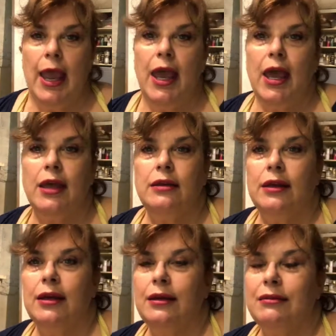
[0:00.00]
And
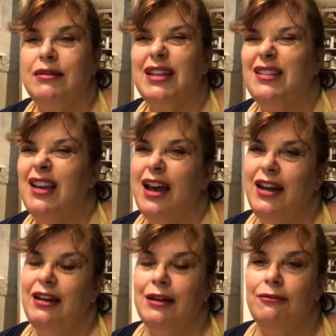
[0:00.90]
that's
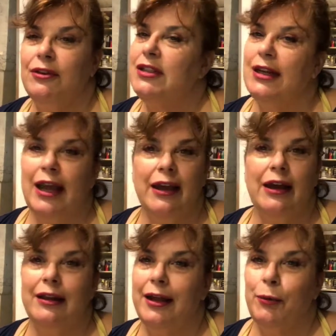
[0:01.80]
kind of it for today. I
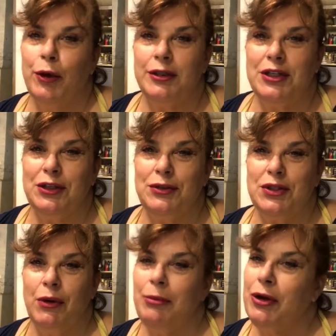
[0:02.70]
got a lot of work to do,
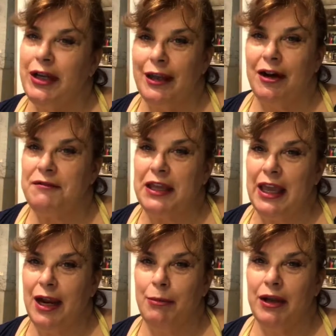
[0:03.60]
so I'm going to get off the
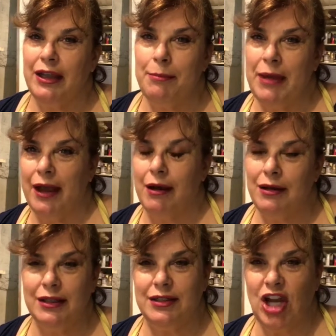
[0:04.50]
camera and get back
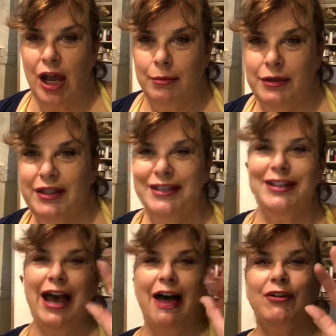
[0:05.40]
on the job.
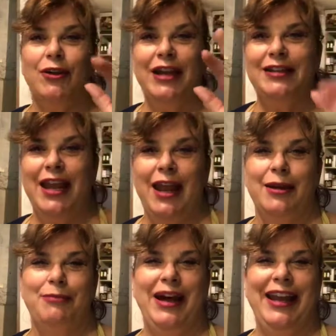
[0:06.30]
Have a great day.
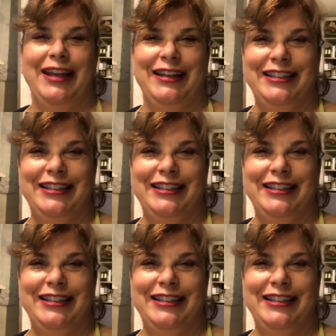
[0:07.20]
Bye.